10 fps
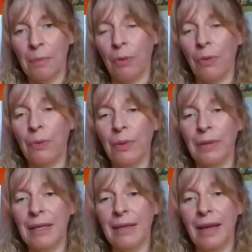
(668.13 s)
both
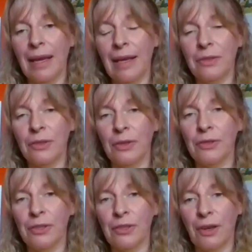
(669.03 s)
Wilhelmina and
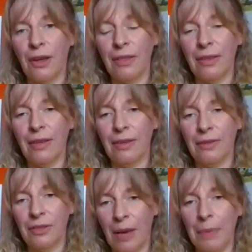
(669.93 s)
Schultz just got
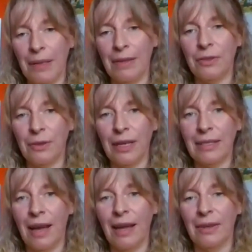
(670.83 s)
their champion
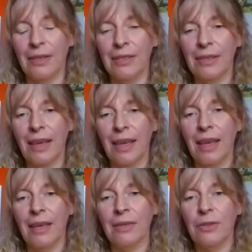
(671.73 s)
trick titles.
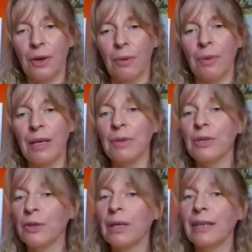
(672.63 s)
So we were
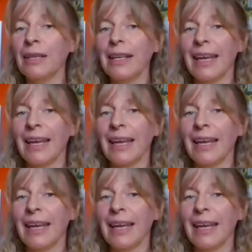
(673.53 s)
doing,